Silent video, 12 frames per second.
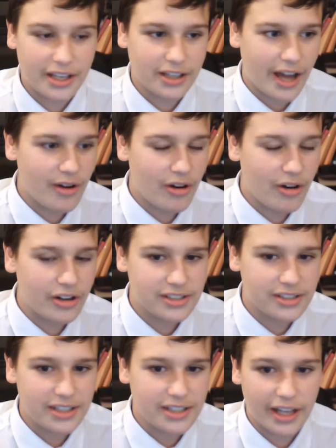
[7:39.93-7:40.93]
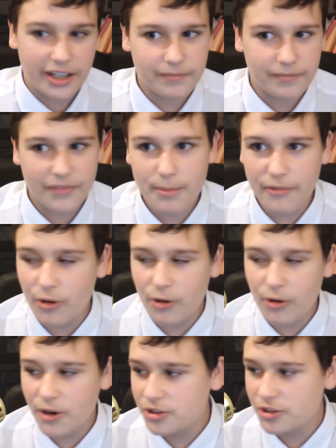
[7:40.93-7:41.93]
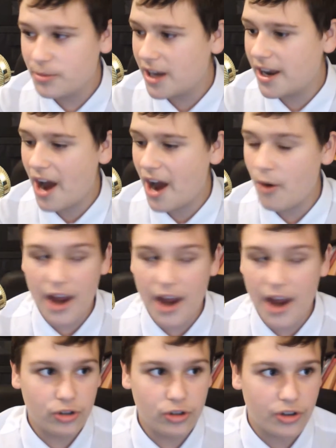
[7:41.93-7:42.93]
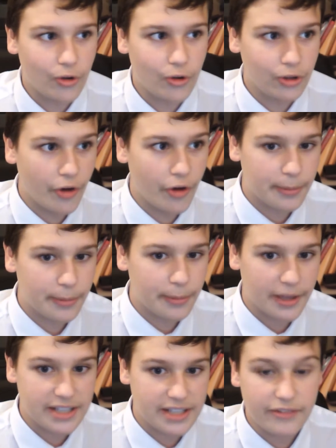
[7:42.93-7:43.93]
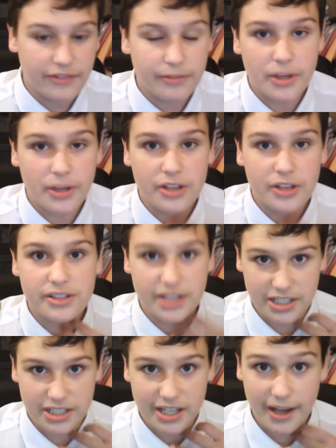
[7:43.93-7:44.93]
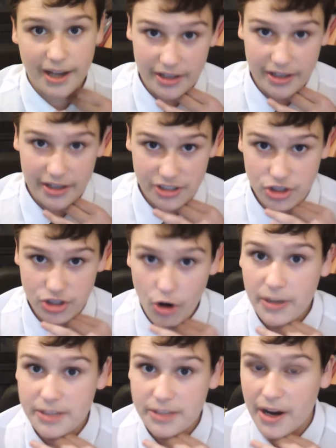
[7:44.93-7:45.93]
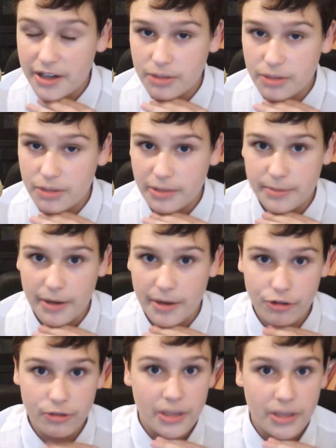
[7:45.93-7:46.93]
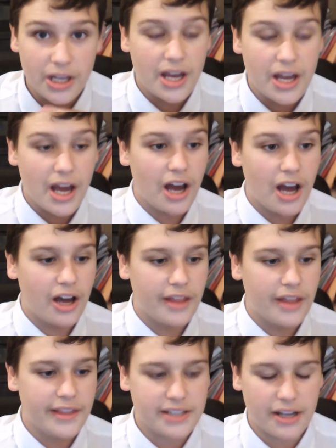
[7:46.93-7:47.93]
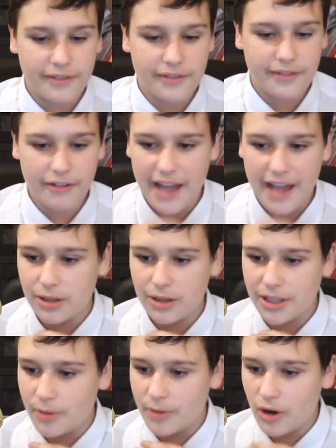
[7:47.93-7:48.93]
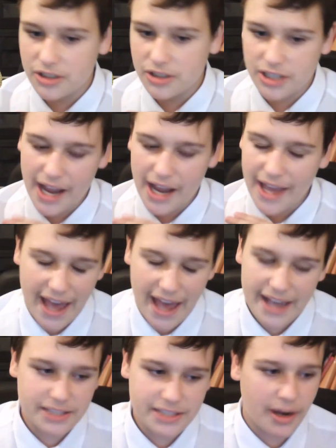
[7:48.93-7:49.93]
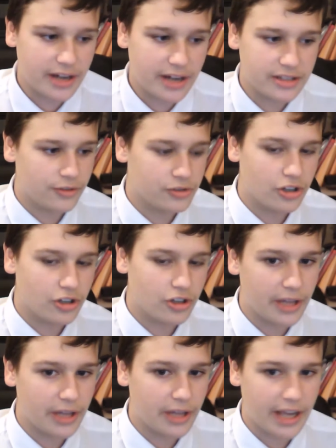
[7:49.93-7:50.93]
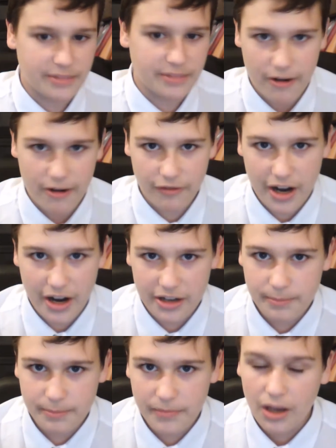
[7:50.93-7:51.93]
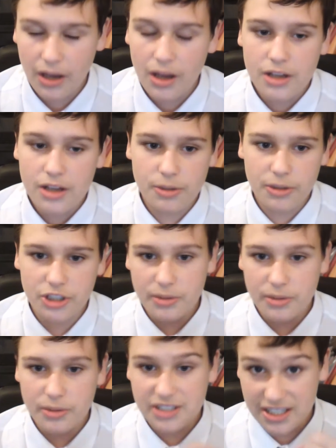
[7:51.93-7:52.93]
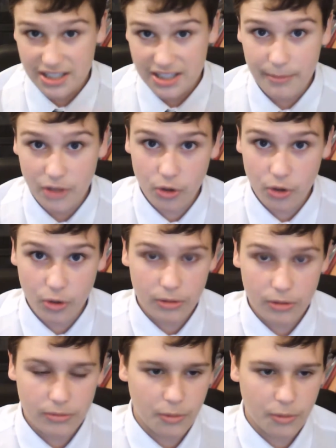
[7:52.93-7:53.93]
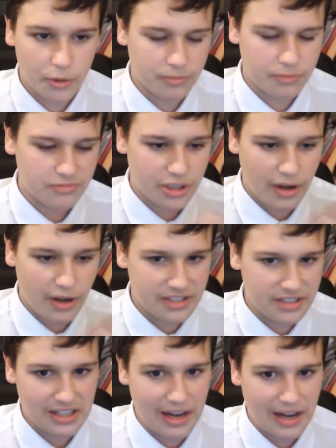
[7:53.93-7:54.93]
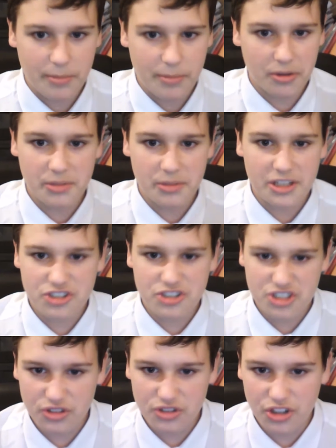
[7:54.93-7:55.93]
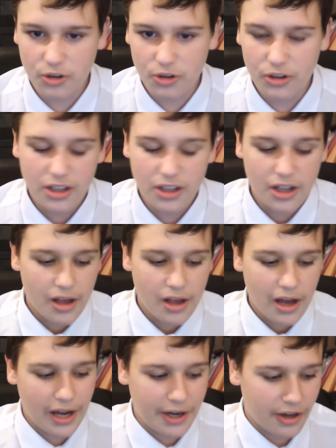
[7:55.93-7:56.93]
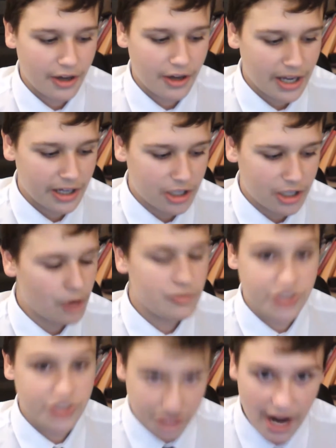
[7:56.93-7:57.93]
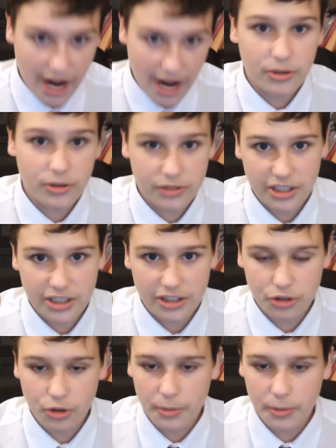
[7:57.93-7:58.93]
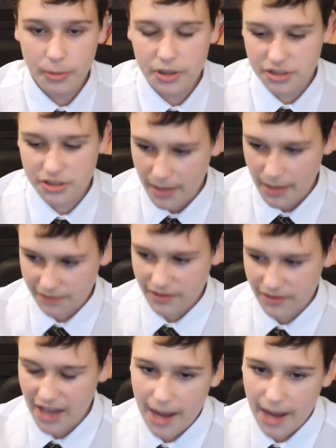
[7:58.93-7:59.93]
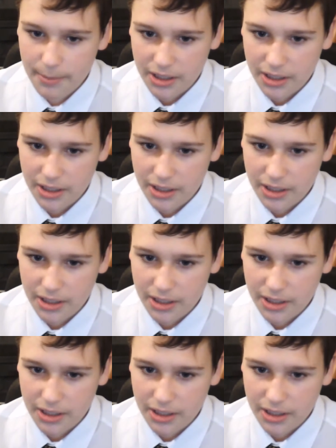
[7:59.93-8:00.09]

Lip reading: I honestly, like, before I go to bed now, I look all over the place, and even because this year I've had so many spiders coming into my room, this sounds very cowardly, but honestly, I hate spiders full stop, like, I'm terrified of them. So what I do is I slam the door, well, I don't have to slam it, but I mean, shut the door, and get a coat, jam it underneath the door because there's a massive gap,